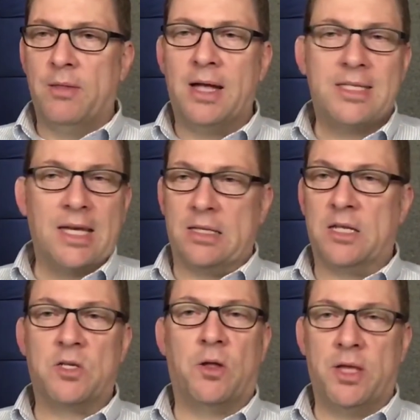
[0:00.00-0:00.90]
That's it.
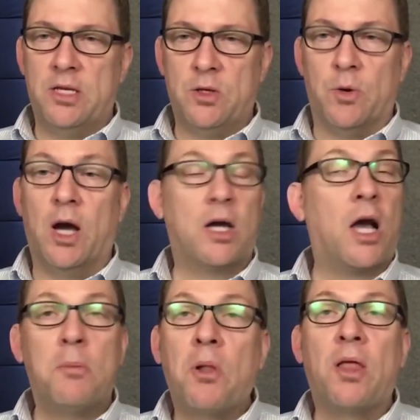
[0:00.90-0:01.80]
That's all they do. A
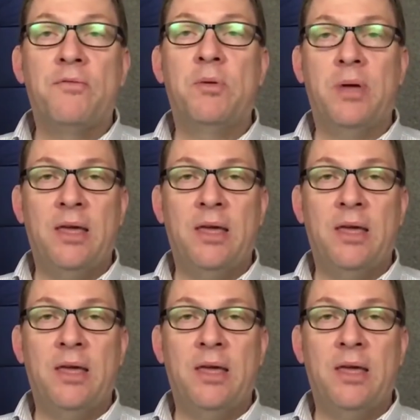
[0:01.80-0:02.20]
couple of them